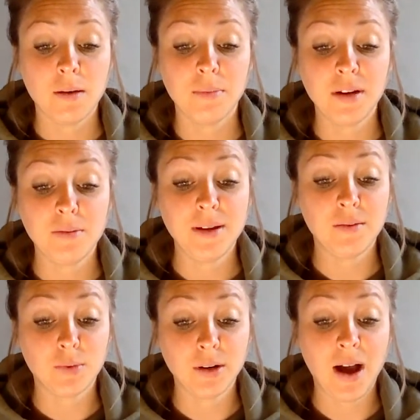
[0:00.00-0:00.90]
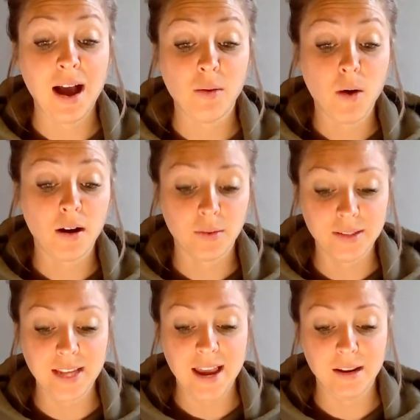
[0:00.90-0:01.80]
but you'd be in real hot water
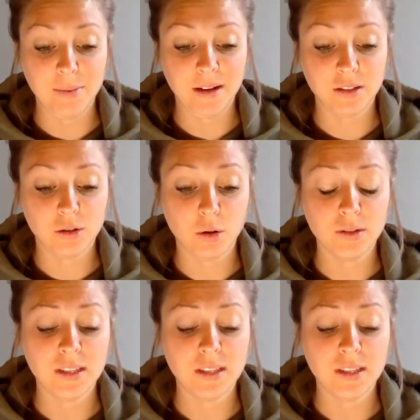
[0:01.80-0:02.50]
with Daddy because those